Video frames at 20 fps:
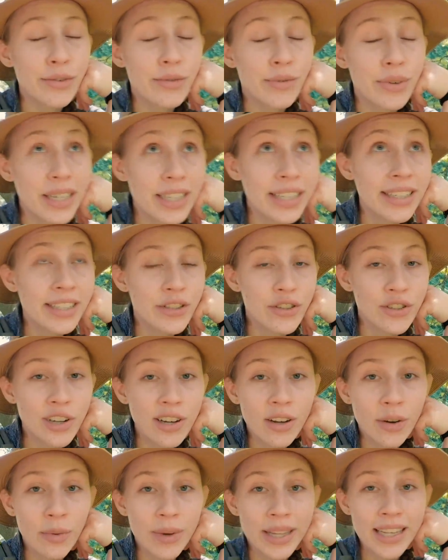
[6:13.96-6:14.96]
really
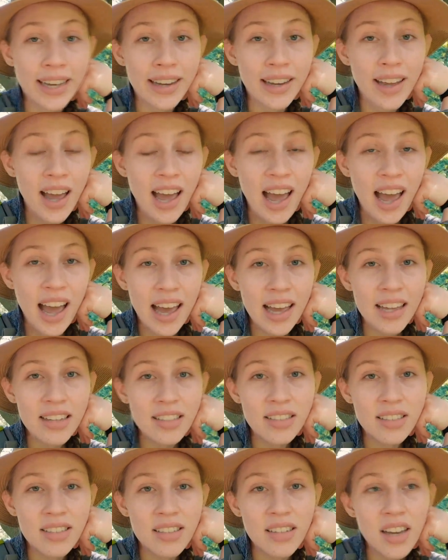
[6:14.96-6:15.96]
struggle with it.
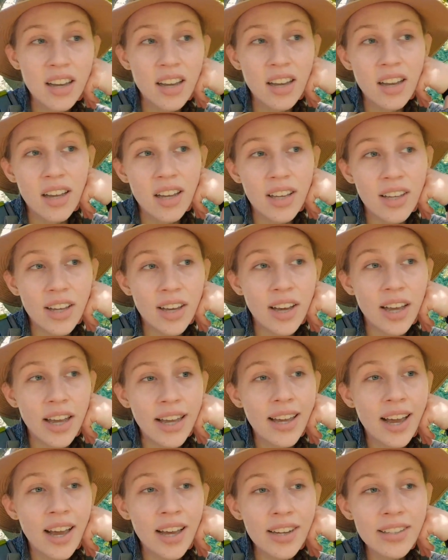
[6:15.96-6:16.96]
And
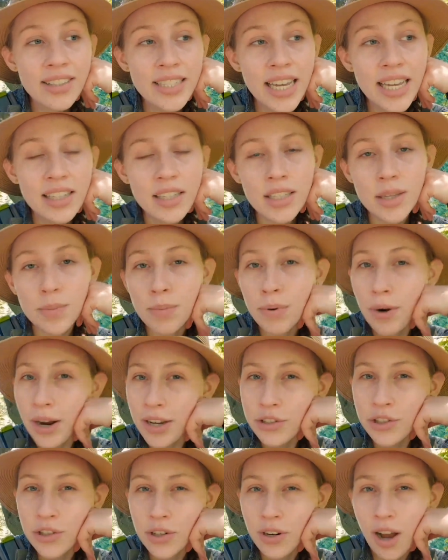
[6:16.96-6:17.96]
it kind of takes the
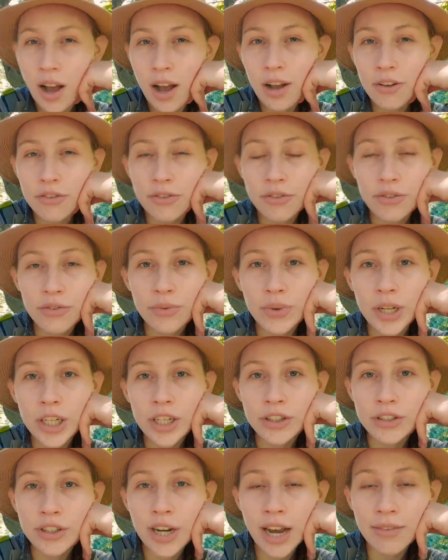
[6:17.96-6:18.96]
pressure off when
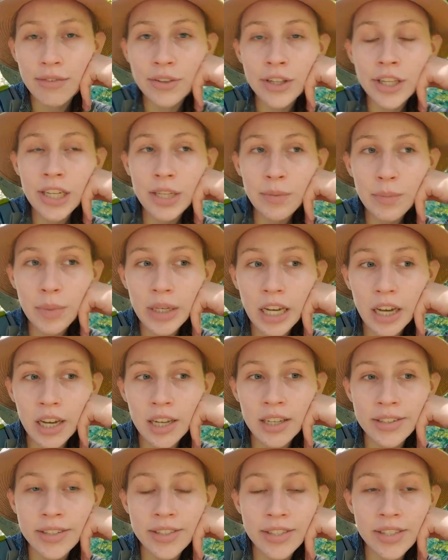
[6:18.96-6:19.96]
you're traveling,
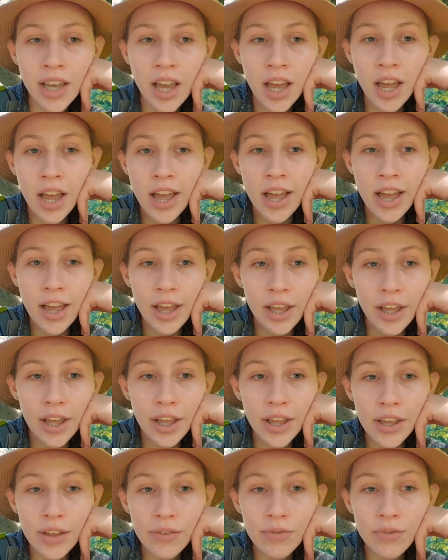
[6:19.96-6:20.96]
because
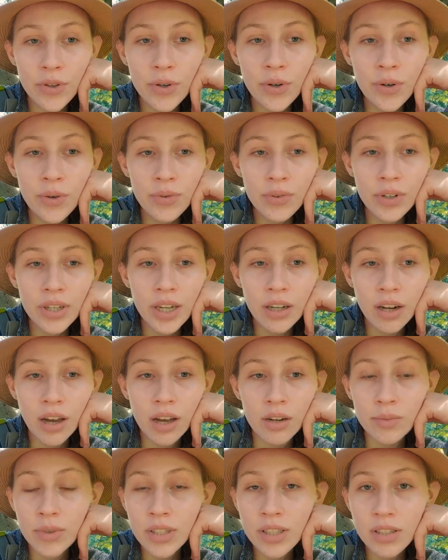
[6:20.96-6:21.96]
if you don't get
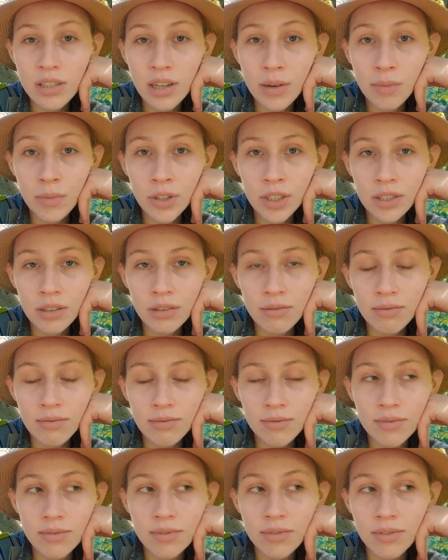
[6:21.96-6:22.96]
on with someone,
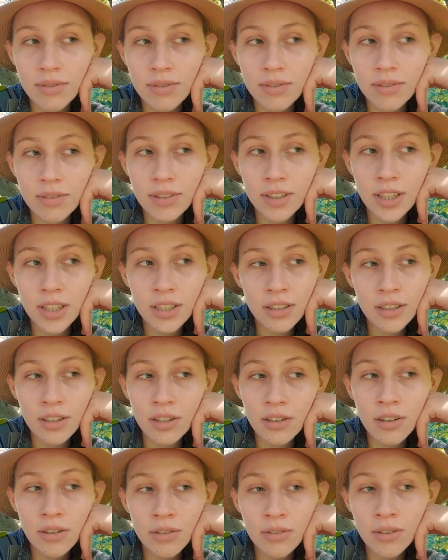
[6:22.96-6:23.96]
then
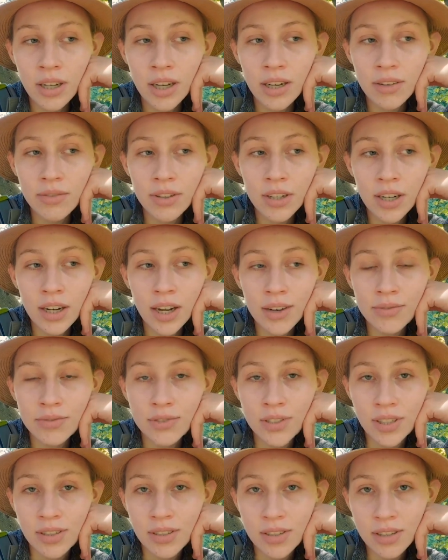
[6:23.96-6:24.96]
you don't ever have
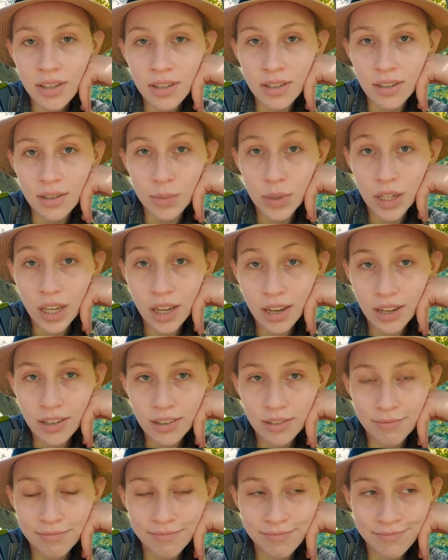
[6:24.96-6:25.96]
to see them
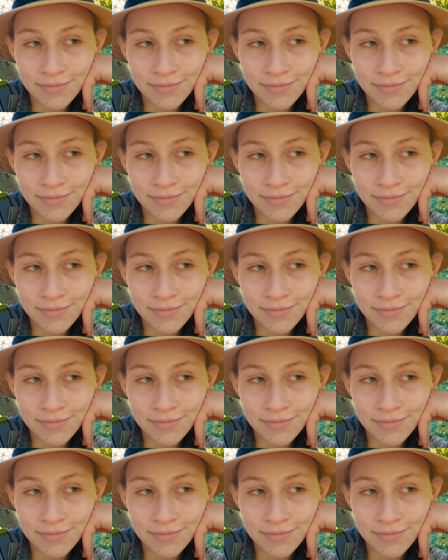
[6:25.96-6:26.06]
again